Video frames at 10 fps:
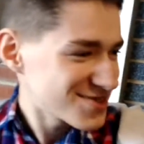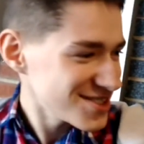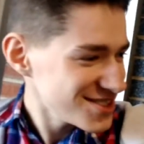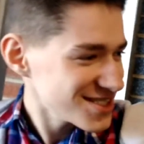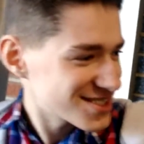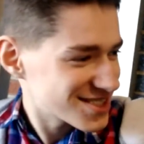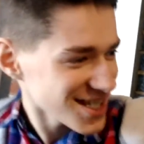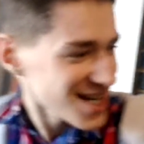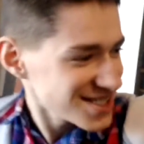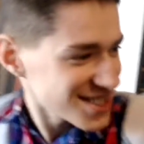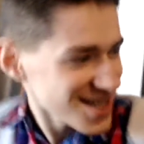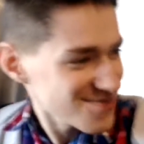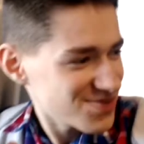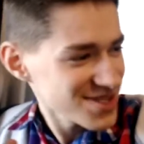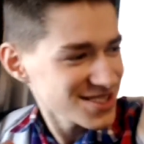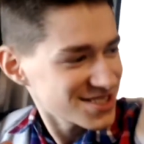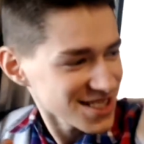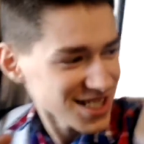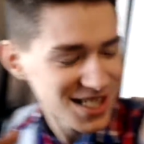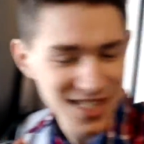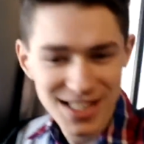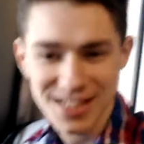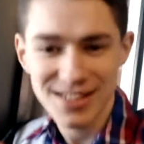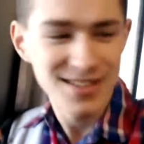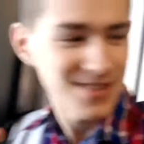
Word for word: Getting your goddamn pizza. Up